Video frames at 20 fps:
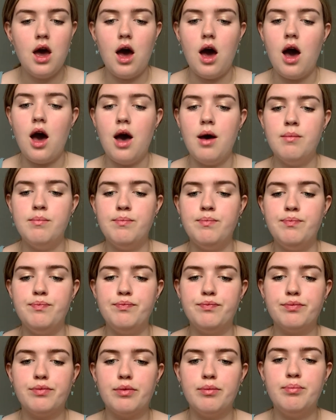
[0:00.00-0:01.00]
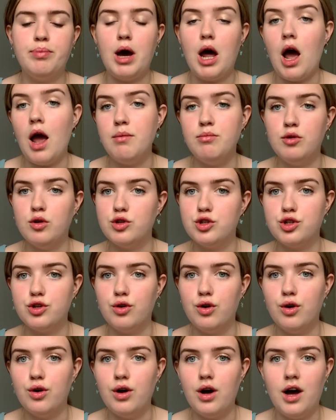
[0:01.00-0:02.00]
But I'm not
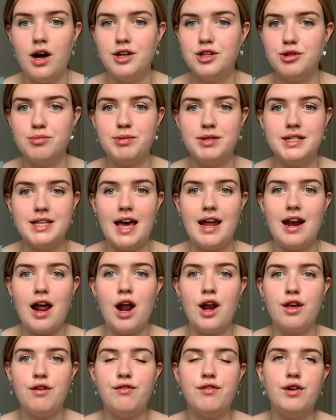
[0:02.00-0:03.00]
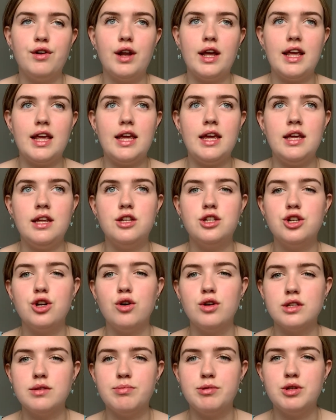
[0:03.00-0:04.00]
sure 100%, and I feel like each
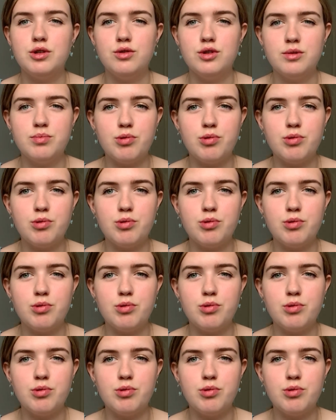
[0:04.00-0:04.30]
hospital's